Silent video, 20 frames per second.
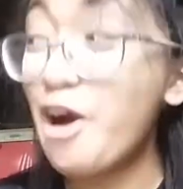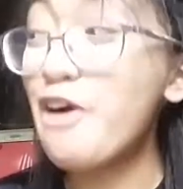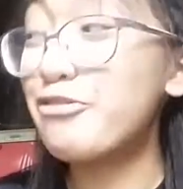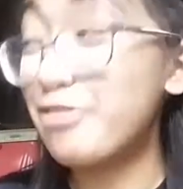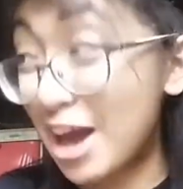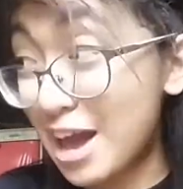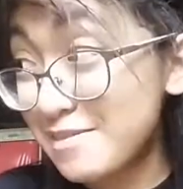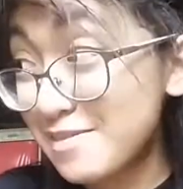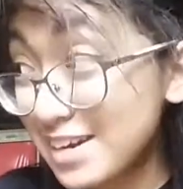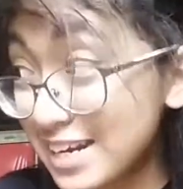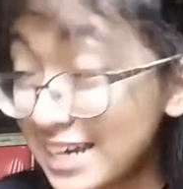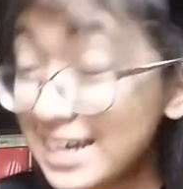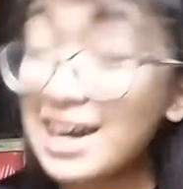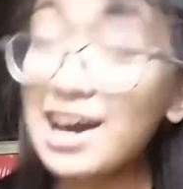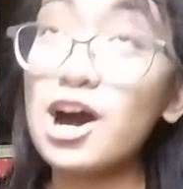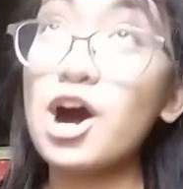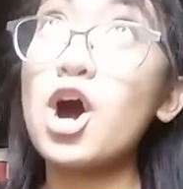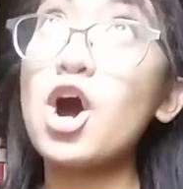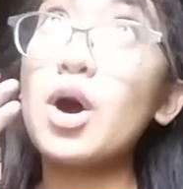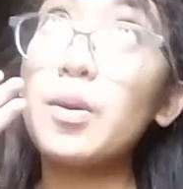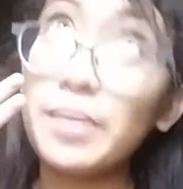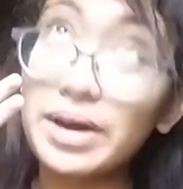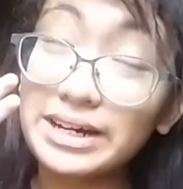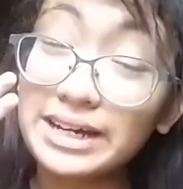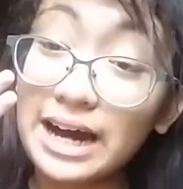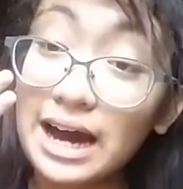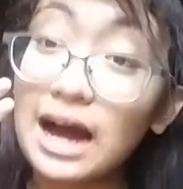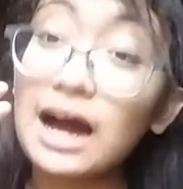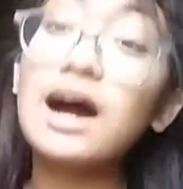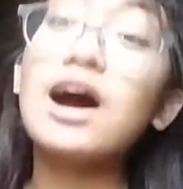family oh my
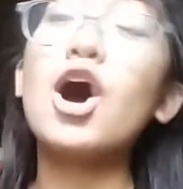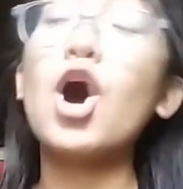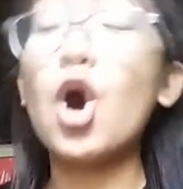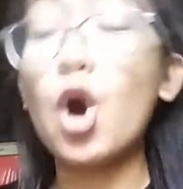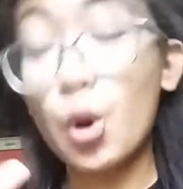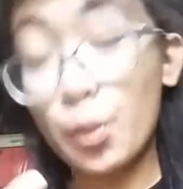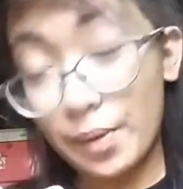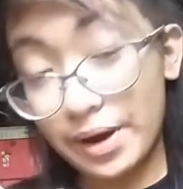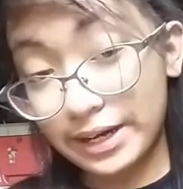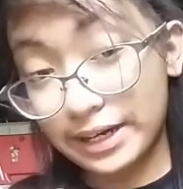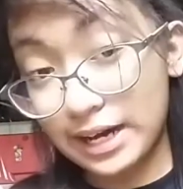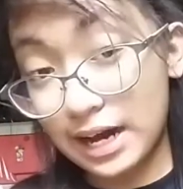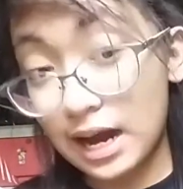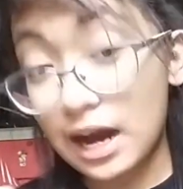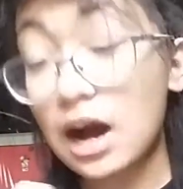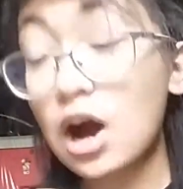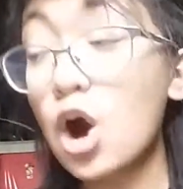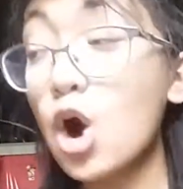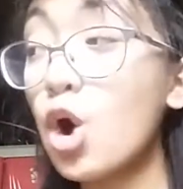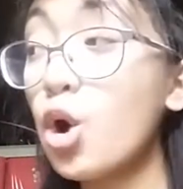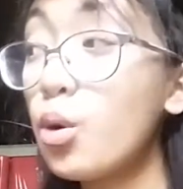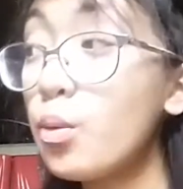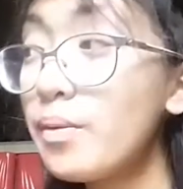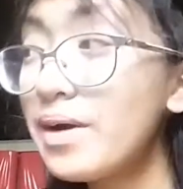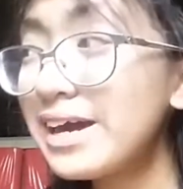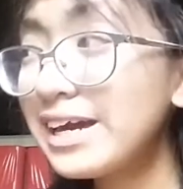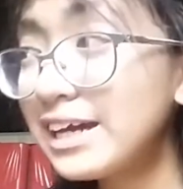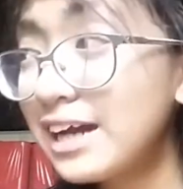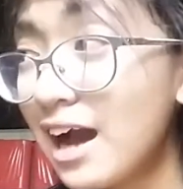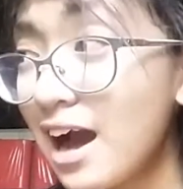god oh my god oh
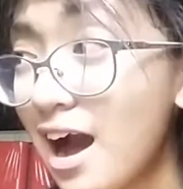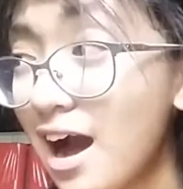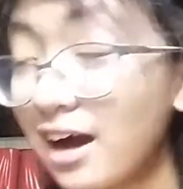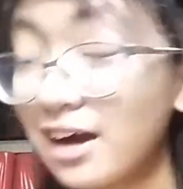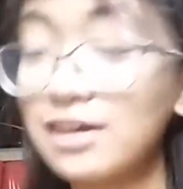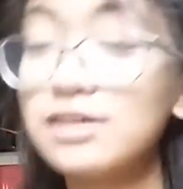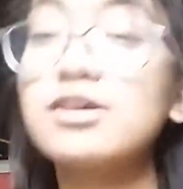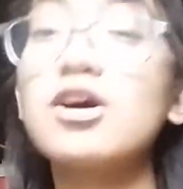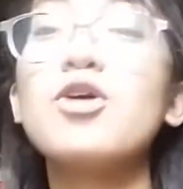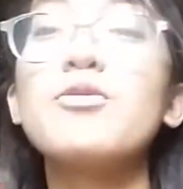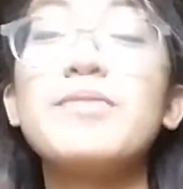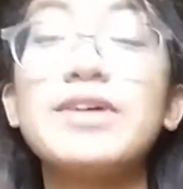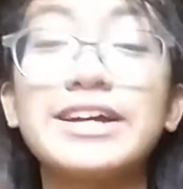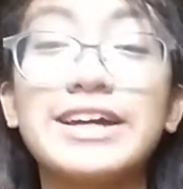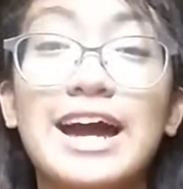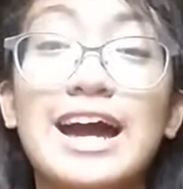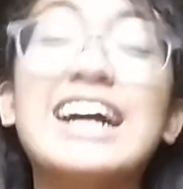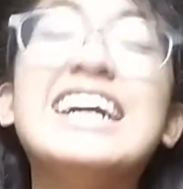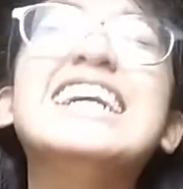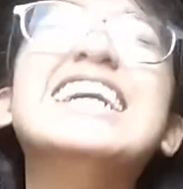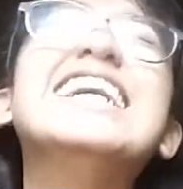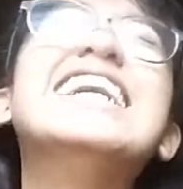my god oh my god